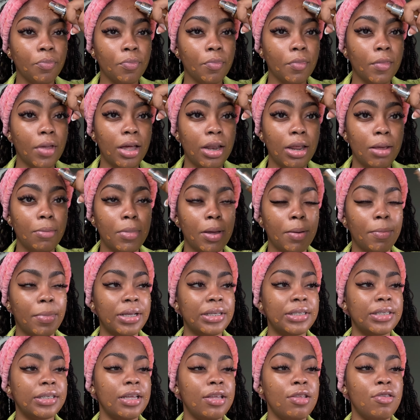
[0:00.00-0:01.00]
and it makes my
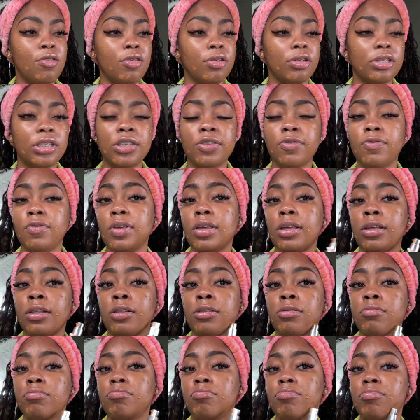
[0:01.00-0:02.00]
skin just
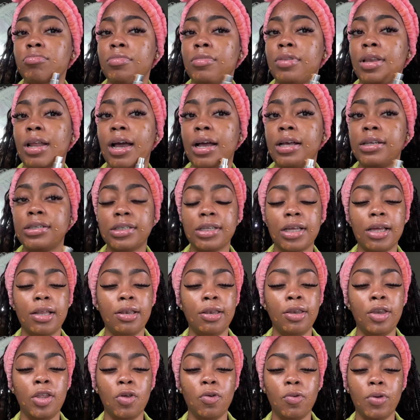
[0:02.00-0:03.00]
feel nice
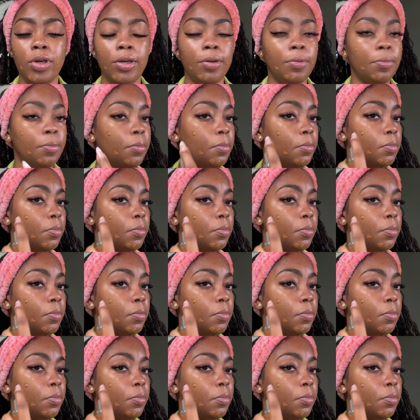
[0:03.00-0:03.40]
and dewy.